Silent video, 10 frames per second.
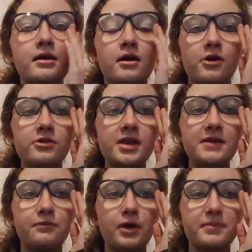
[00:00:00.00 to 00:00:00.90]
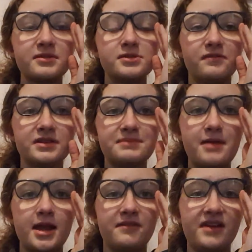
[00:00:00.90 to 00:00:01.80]
184 episodes over the
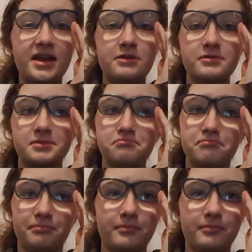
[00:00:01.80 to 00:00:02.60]
span of eight years. Hmm.